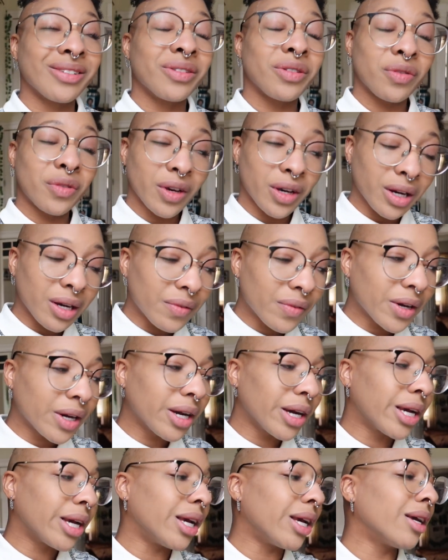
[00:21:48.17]
Very,
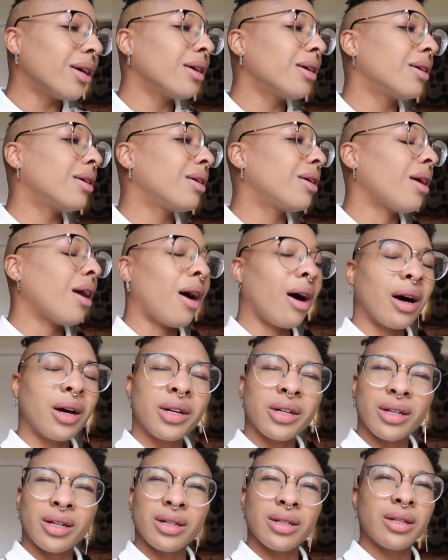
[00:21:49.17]
very
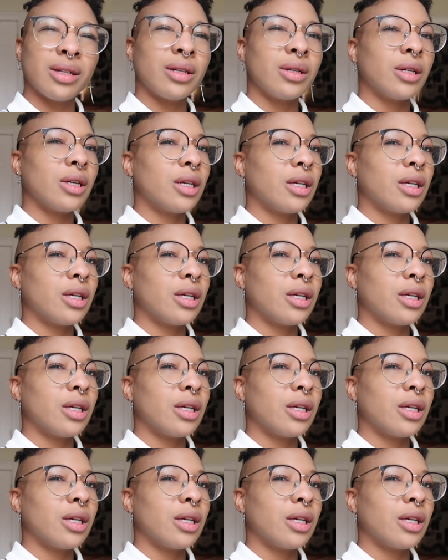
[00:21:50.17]
honored